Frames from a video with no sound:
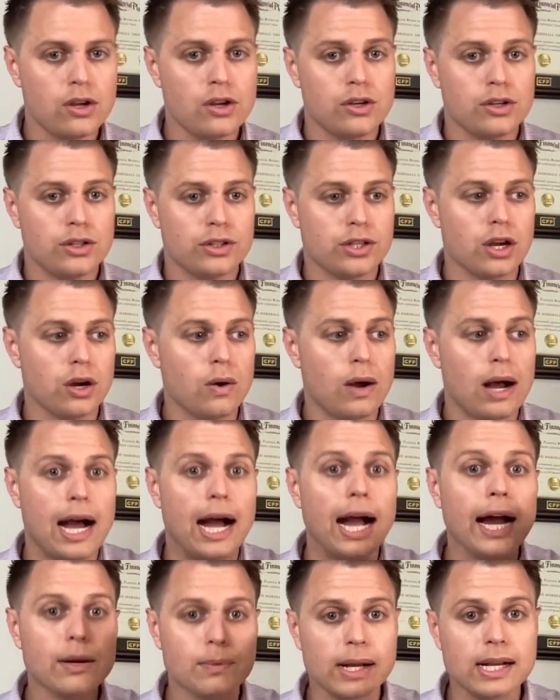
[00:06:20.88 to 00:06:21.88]
So
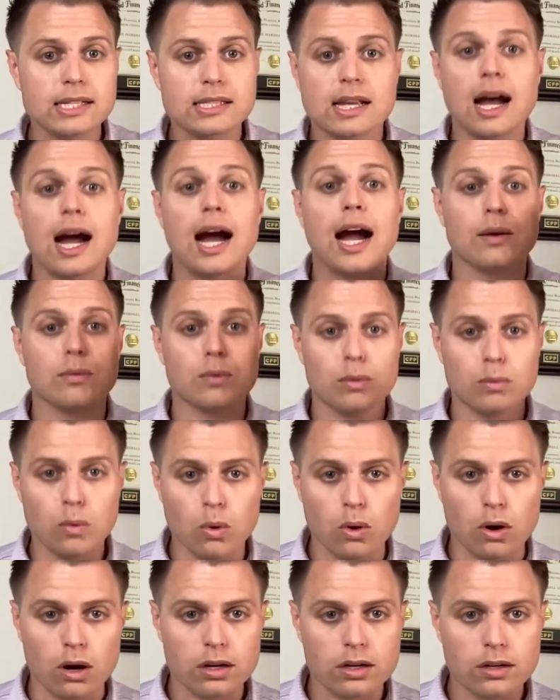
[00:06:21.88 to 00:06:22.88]
high risk, high
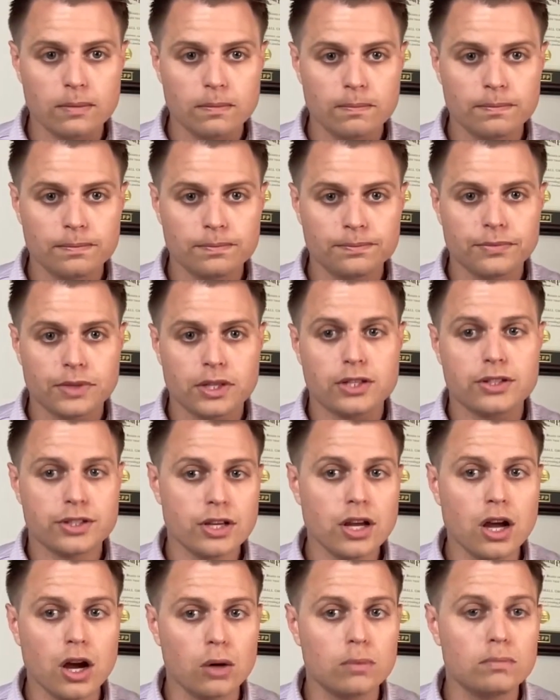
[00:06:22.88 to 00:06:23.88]
reward.
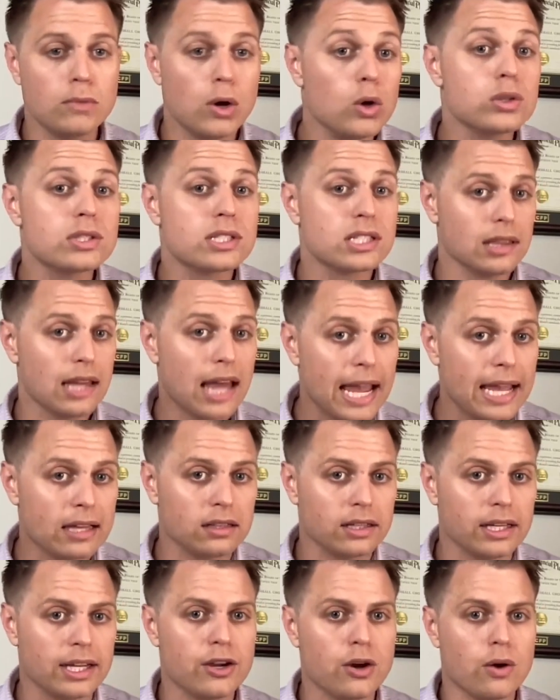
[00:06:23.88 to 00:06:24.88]
So most
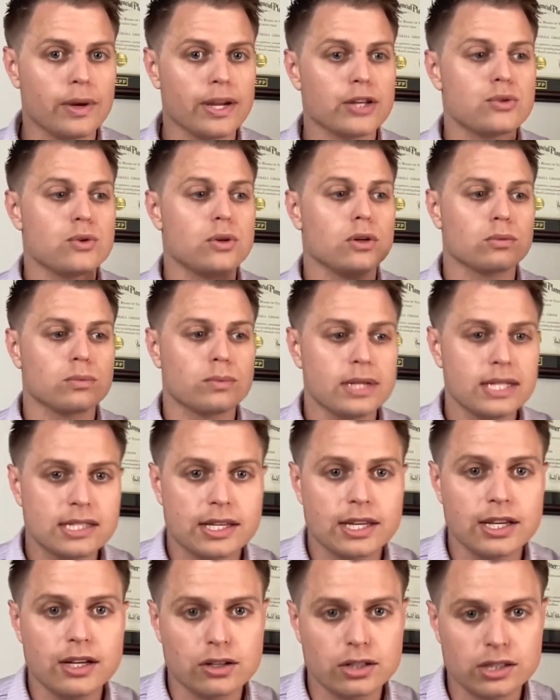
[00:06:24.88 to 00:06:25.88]
likely going into a
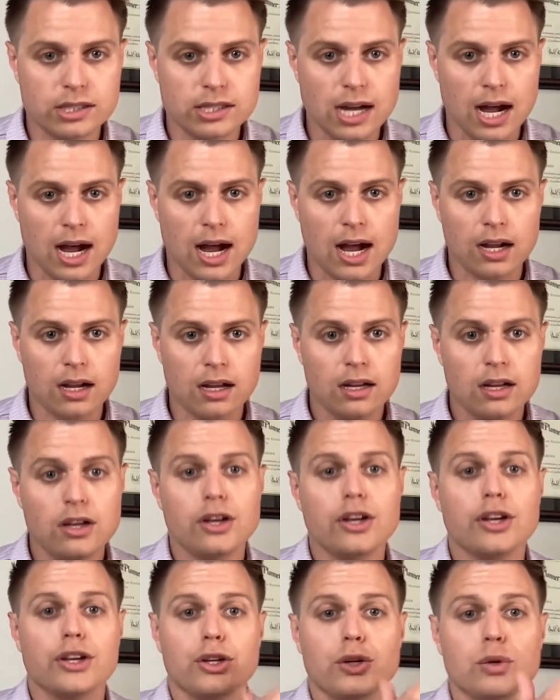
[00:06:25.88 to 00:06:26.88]
riskier stock,
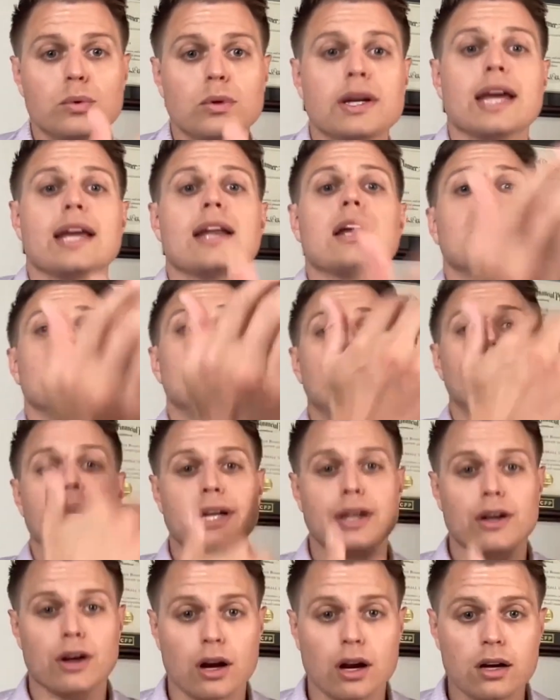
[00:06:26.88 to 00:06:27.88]
you will get a
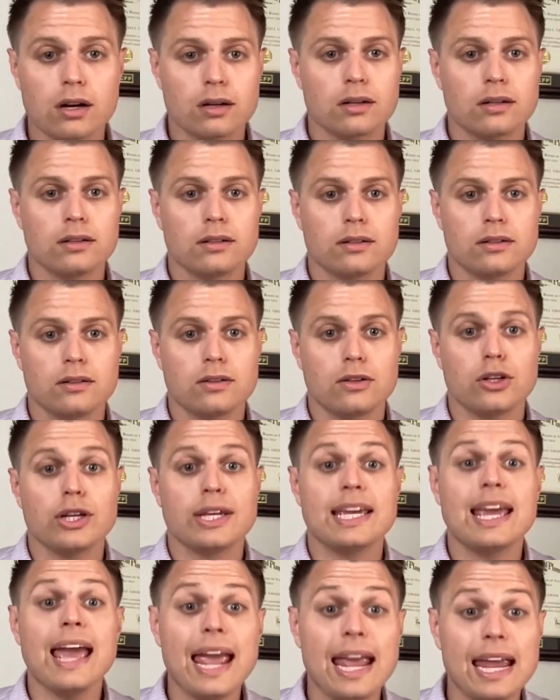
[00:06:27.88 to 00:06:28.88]
bigger
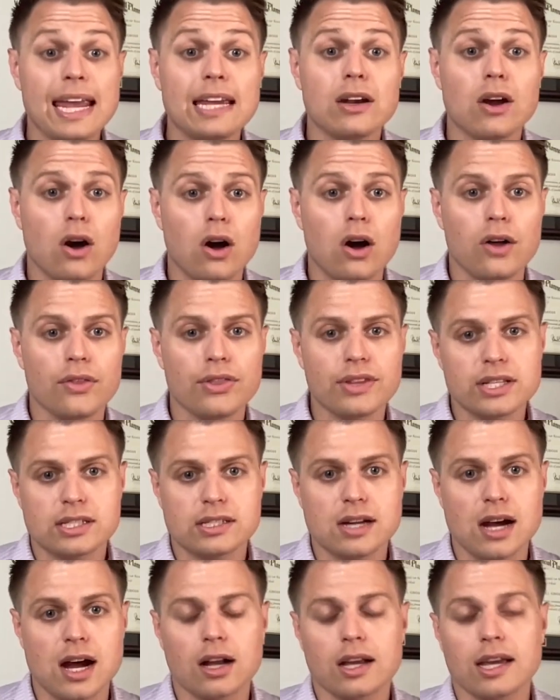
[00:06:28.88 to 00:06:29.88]
gain on the
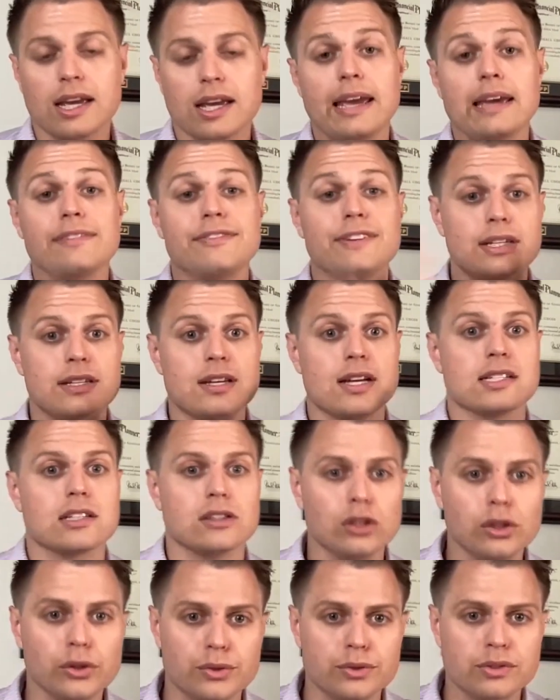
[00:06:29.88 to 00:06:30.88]
stock if it doesn't
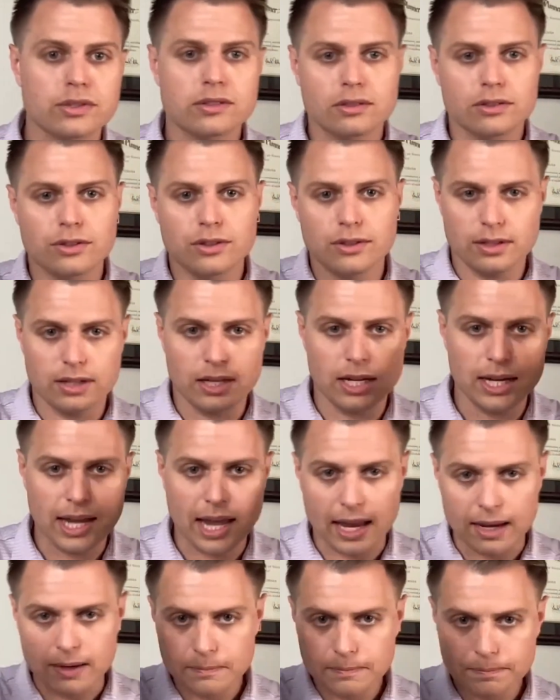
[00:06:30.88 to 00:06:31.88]
lose.
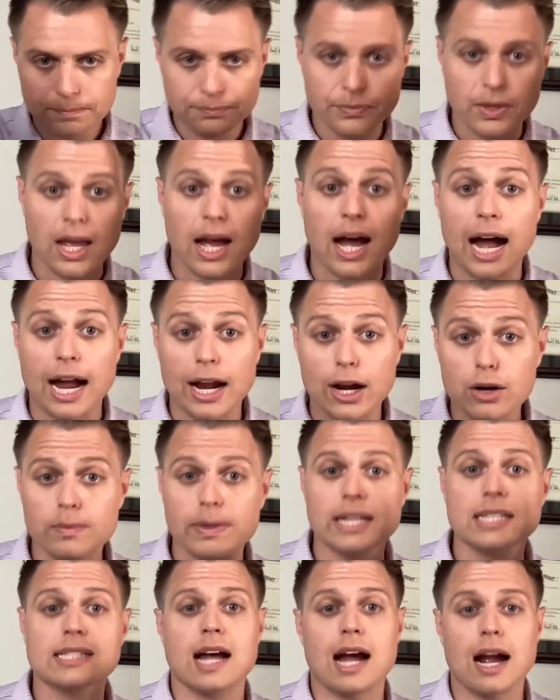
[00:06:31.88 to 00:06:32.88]
Again, higher
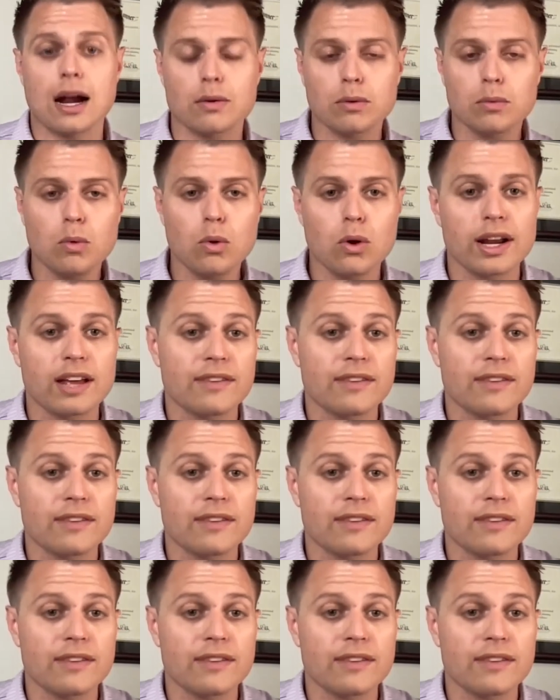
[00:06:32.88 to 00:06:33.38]
risk, higher reward.